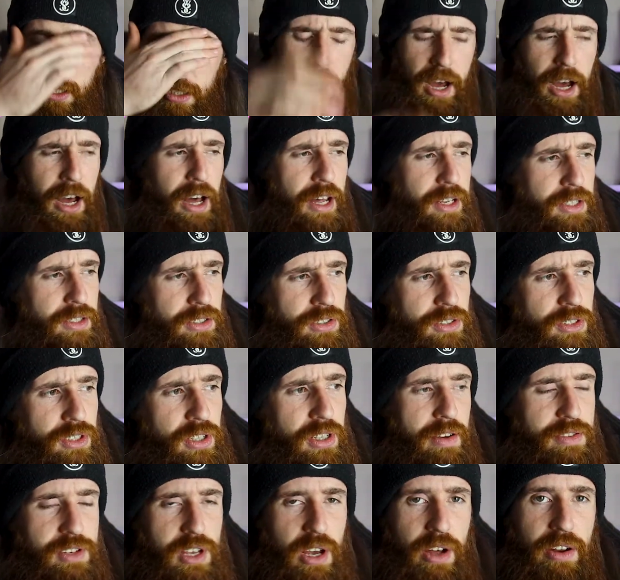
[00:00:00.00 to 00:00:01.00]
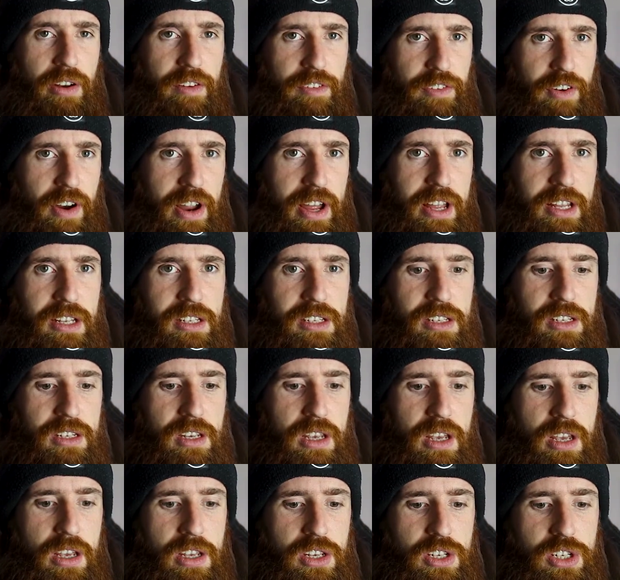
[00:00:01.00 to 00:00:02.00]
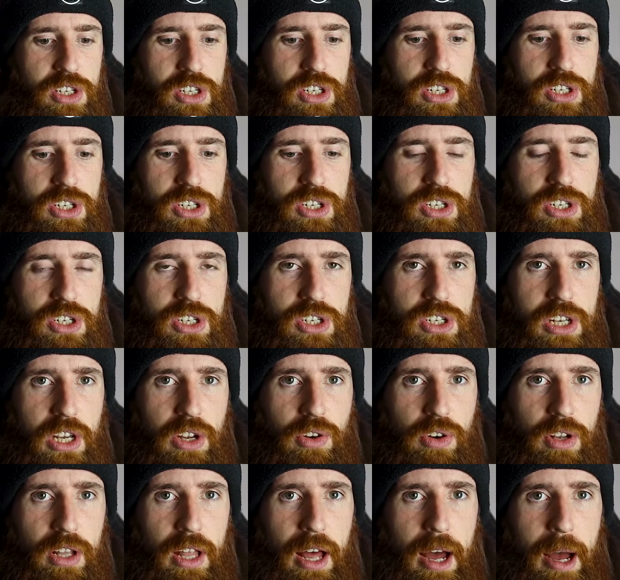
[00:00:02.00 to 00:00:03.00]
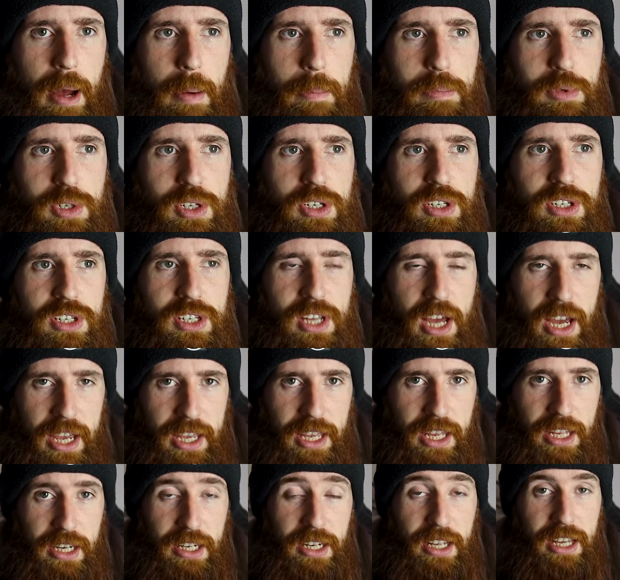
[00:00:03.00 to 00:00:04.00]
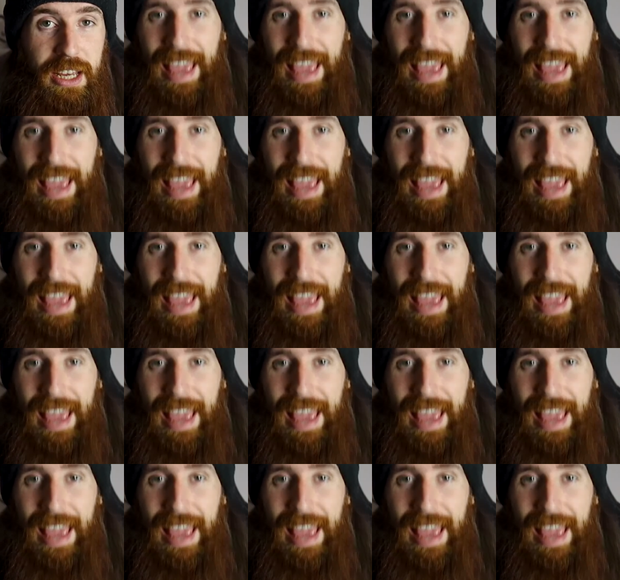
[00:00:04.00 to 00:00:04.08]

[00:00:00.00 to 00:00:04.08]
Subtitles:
and I've sat on a friend's Secretlabs Titan.